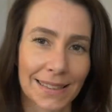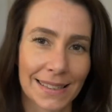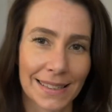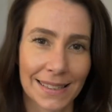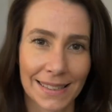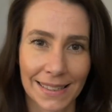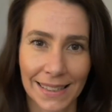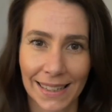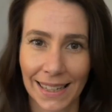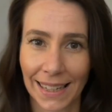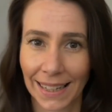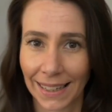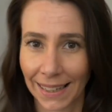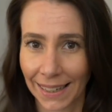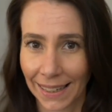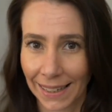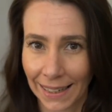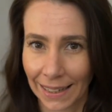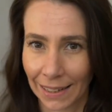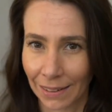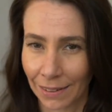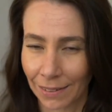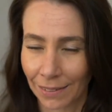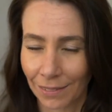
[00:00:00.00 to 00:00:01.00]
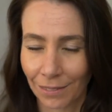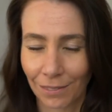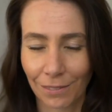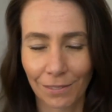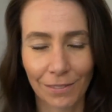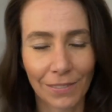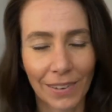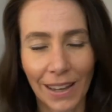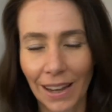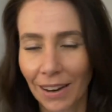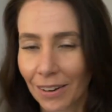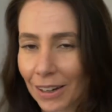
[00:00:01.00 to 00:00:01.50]
is kicking in
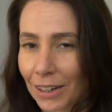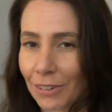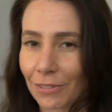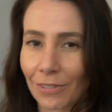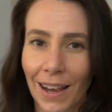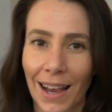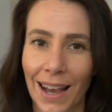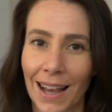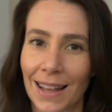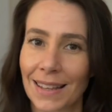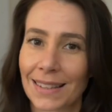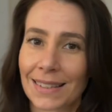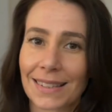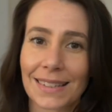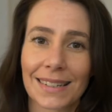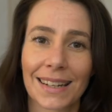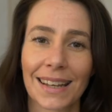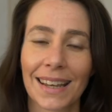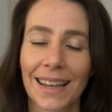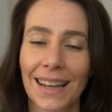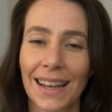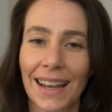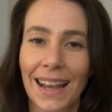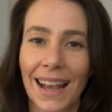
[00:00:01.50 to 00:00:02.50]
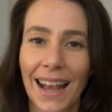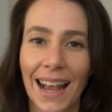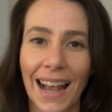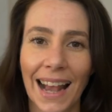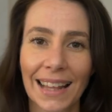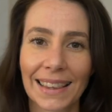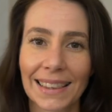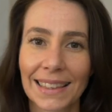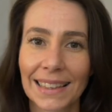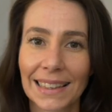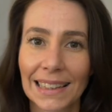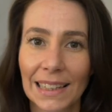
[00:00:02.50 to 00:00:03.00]
very fast
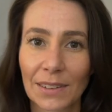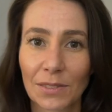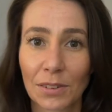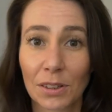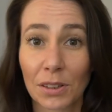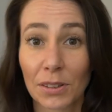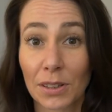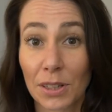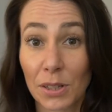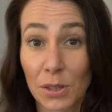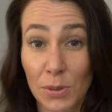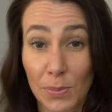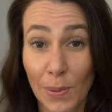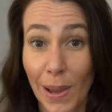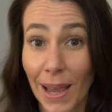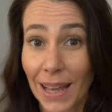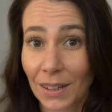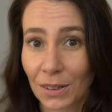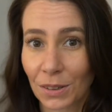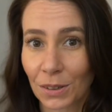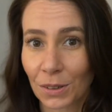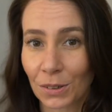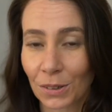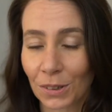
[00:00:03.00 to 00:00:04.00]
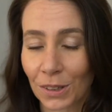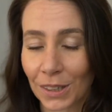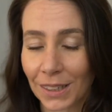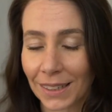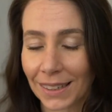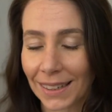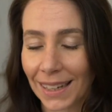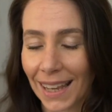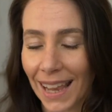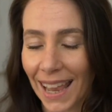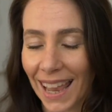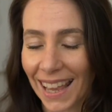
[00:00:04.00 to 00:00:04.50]
at the level of the spinal cord,
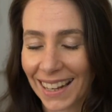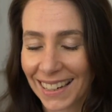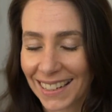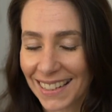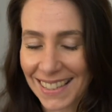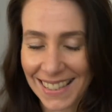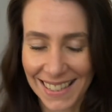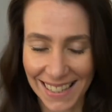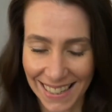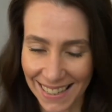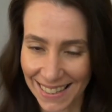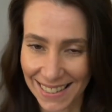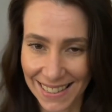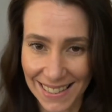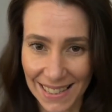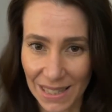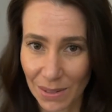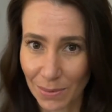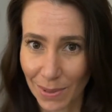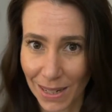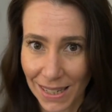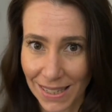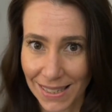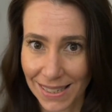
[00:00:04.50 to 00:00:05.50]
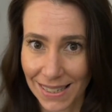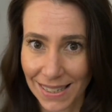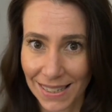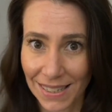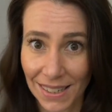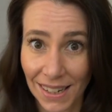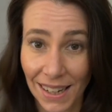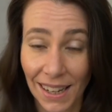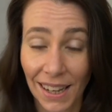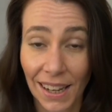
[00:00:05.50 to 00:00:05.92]
and it sends the message,